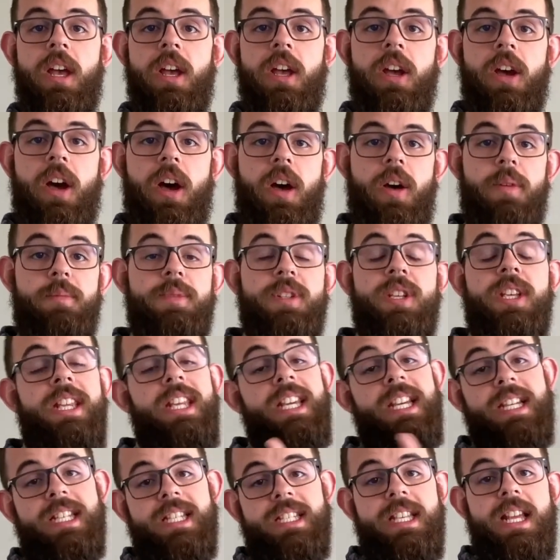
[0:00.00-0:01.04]
to the
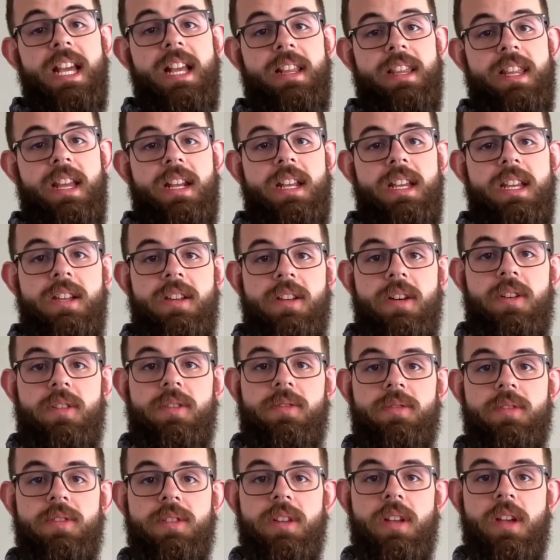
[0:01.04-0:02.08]
extent that he
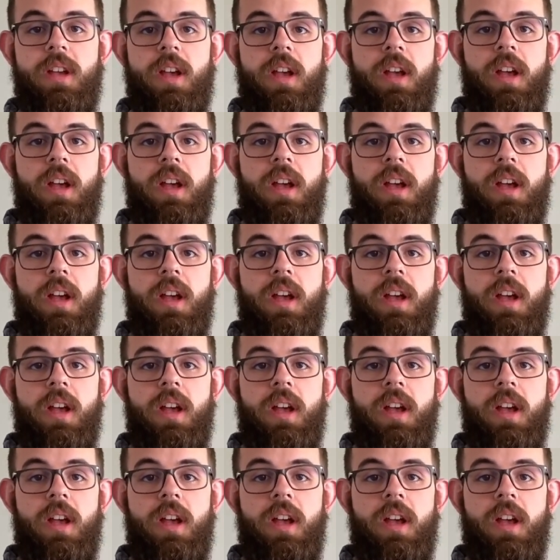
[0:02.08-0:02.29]
goes